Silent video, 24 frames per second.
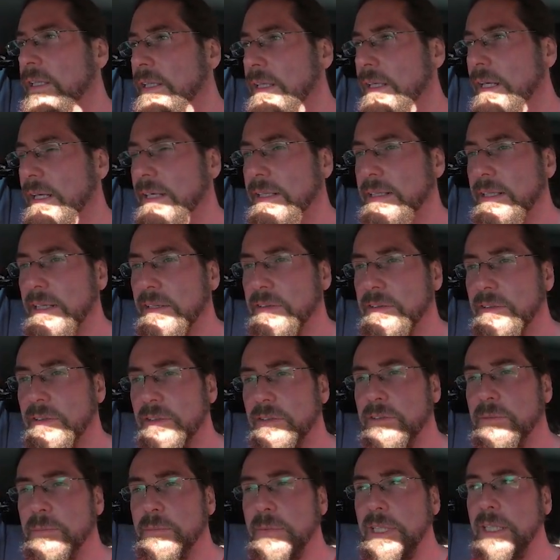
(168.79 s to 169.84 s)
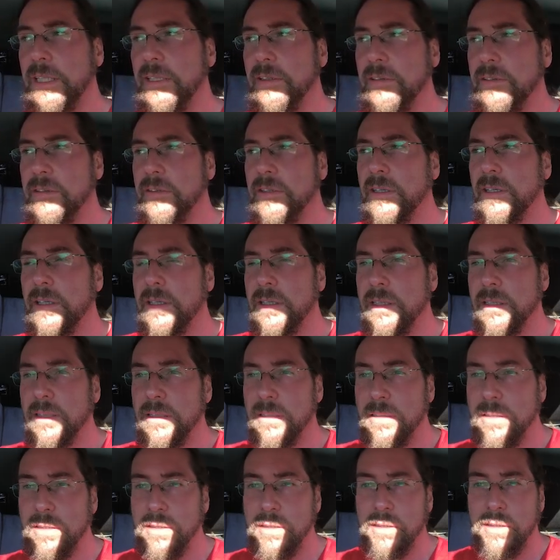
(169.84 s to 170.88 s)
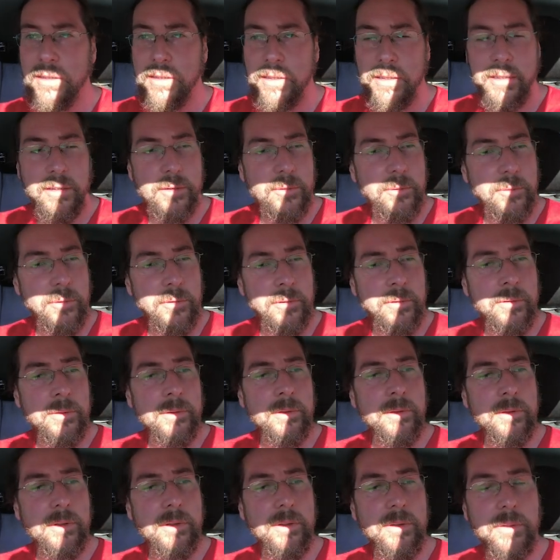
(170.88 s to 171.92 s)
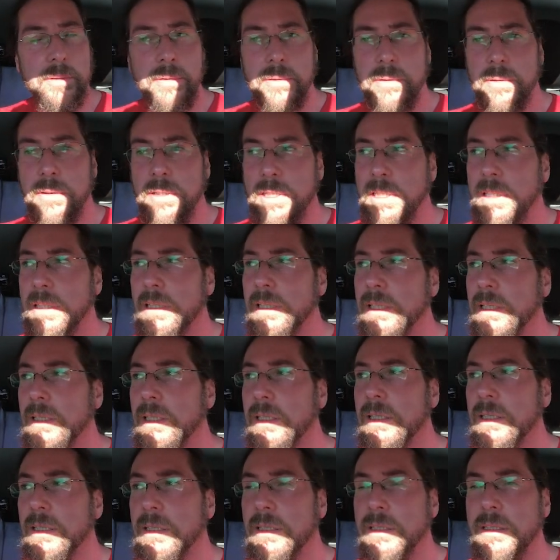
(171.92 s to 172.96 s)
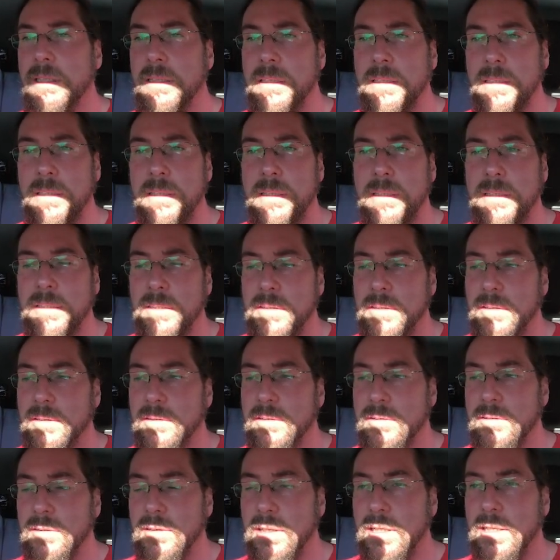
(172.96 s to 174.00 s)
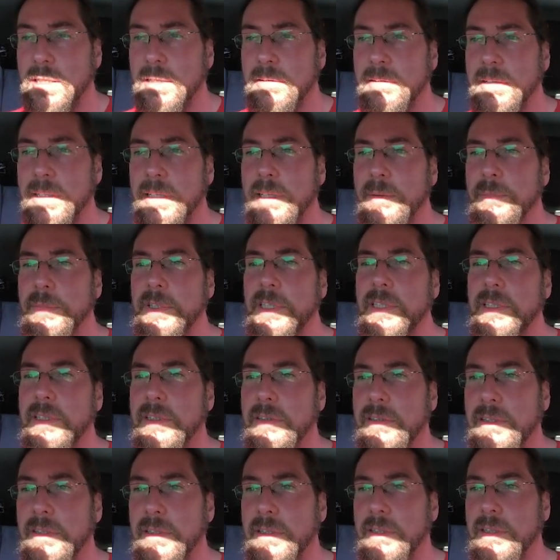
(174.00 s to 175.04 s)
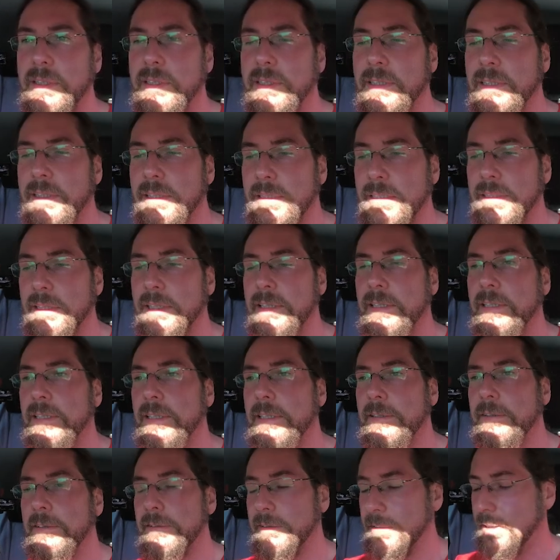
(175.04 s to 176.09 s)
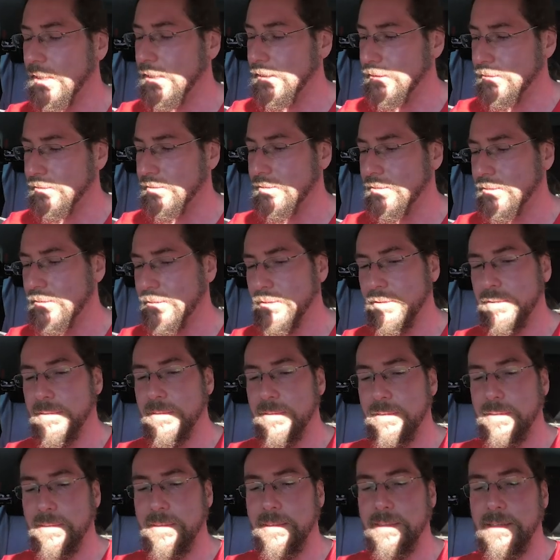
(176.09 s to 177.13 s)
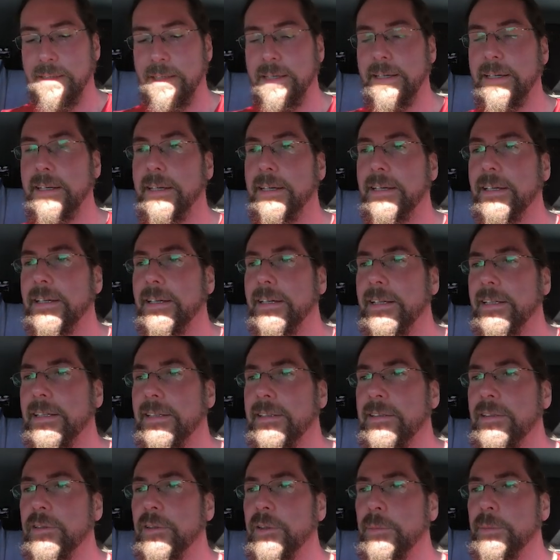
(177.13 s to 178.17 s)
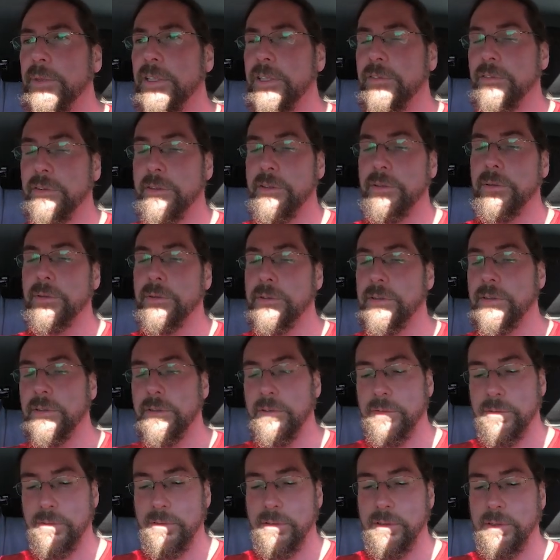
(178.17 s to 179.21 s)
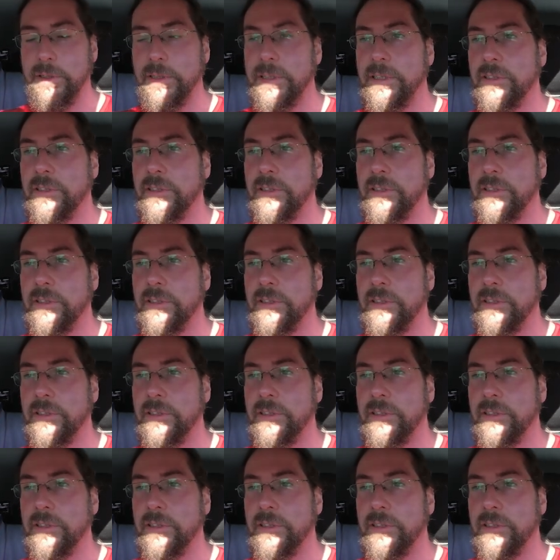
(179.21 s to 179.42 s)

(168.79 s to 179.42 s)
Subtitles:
and that just means woohoo! Accelerate a bit. That was nice. Let's do a bit of a cruise control.